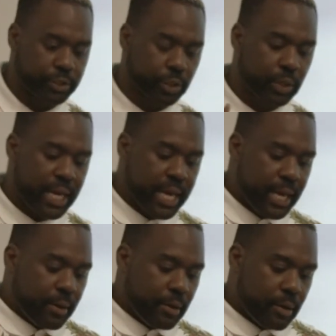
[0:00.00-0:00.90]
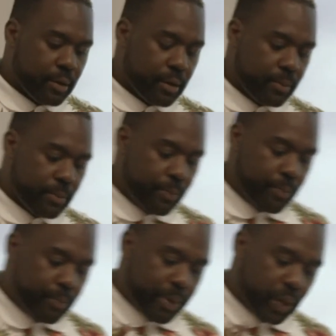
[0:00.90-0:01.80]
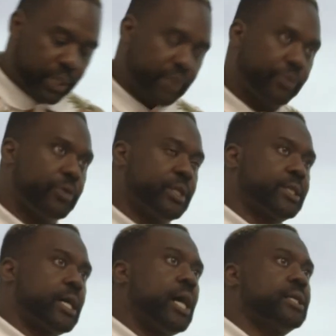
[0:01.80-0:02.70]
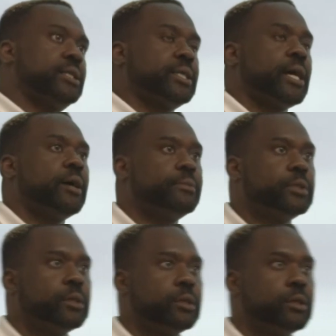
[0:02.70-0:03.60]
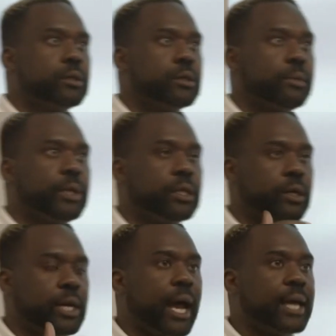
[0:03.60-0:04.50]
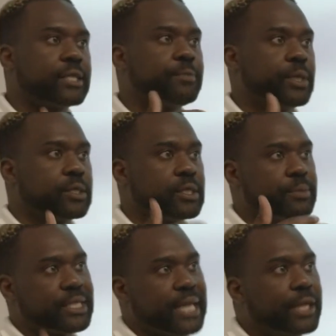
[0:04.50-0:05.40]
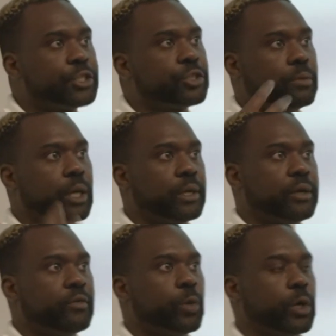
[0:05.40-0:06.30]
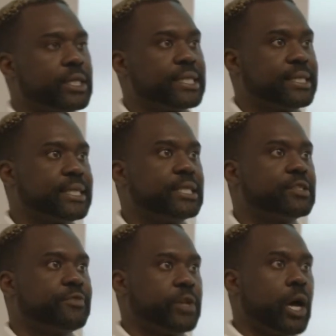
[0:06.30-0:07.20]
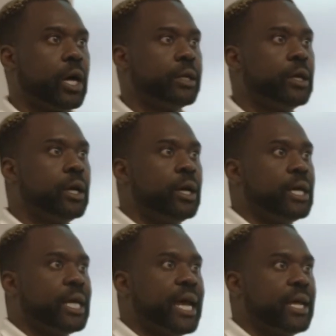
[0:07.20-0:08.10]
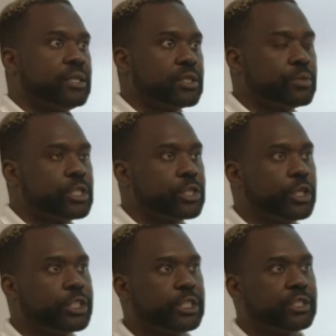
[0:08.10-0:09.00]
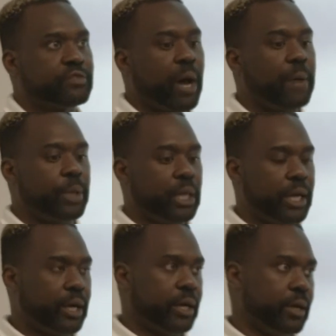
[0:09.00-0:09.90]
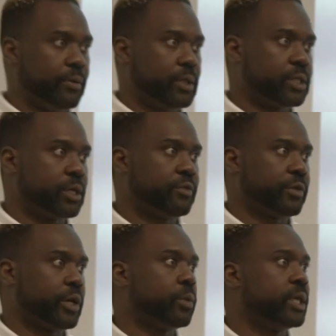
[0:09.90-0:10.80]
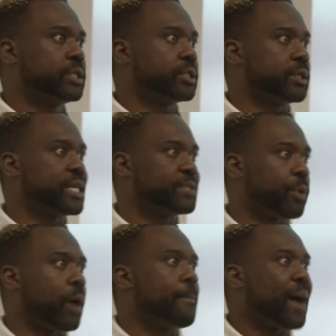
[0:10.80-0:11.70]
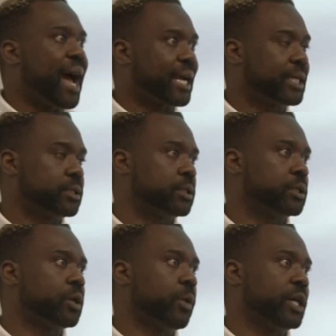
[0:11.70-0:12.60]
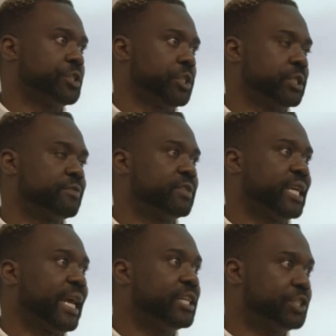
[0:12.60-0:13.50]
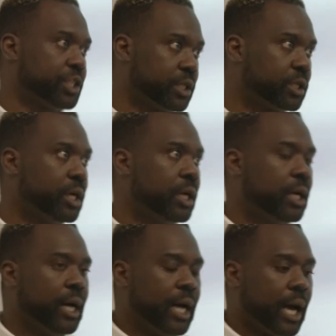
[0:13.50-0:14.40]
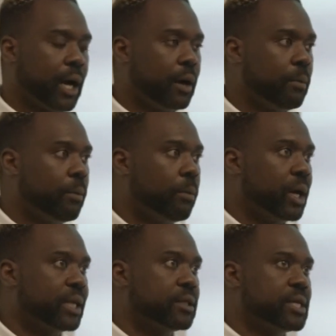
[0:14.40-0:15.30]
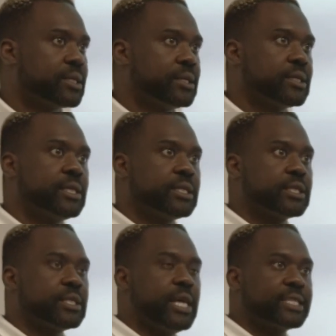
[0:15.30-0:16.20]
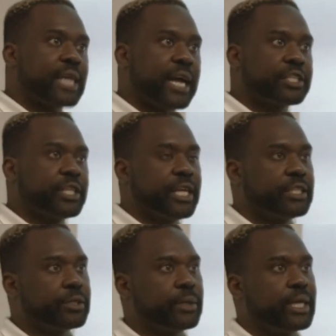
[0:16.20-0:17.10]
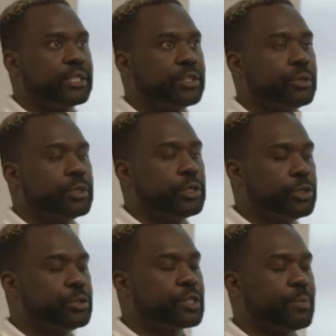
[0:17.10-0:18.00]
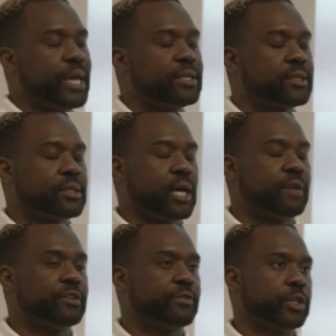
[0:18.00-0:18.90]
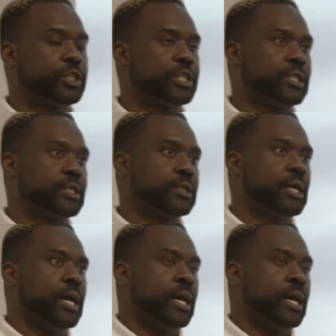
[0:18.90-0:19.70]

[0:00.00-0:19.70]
So building through this concept, I mean, there has been a substantial body of work that since Fanon, and this resurgence of popularity with Sylvia Wynter has brought back into the question of negation. But this is actually entering into a new space of divergence.